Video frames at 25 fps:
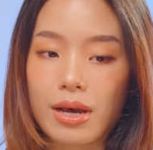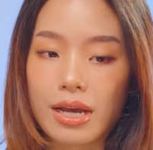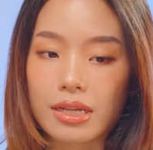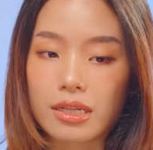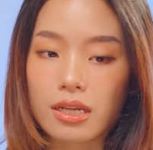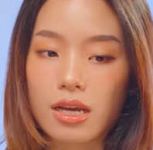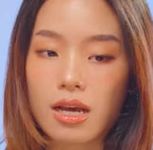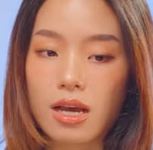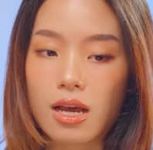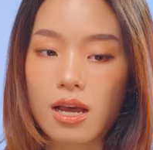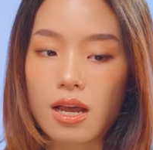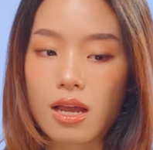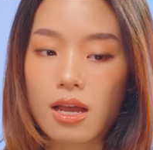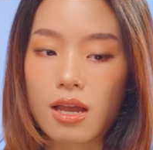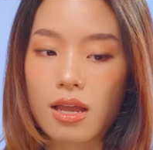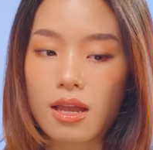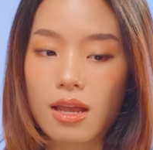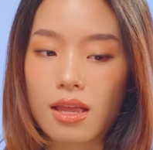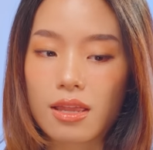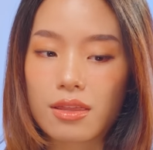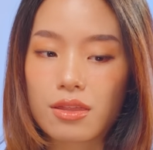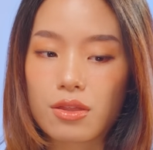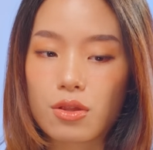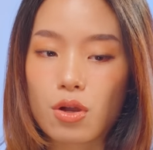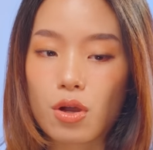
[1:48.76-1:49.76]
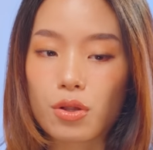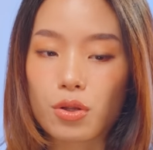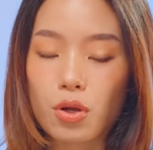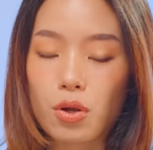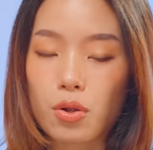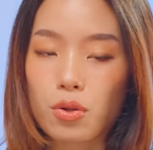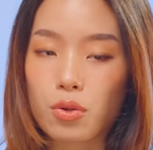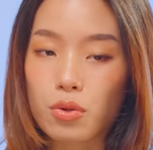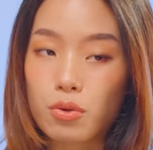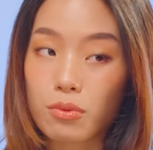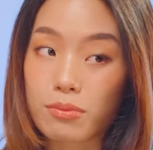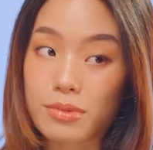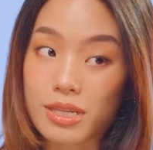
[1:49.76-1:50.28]
but not
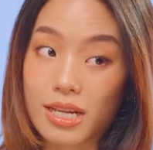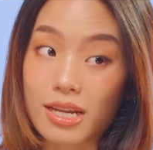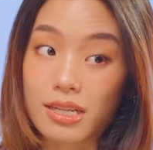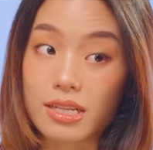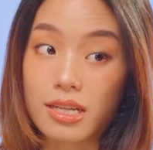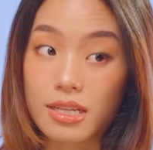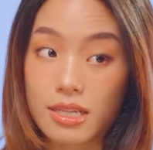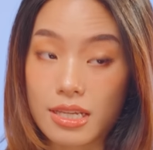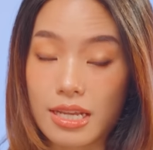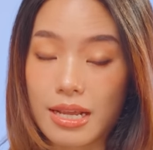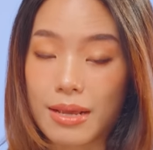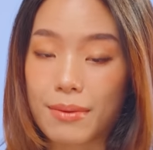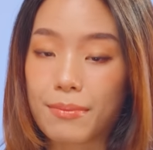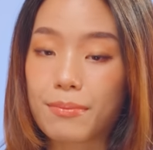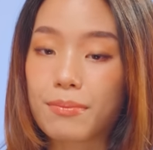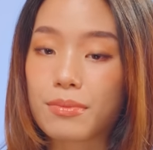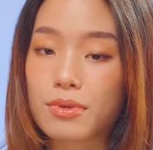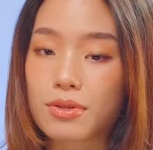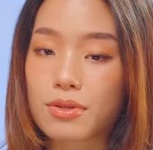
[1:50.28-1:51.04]
all homes are the same,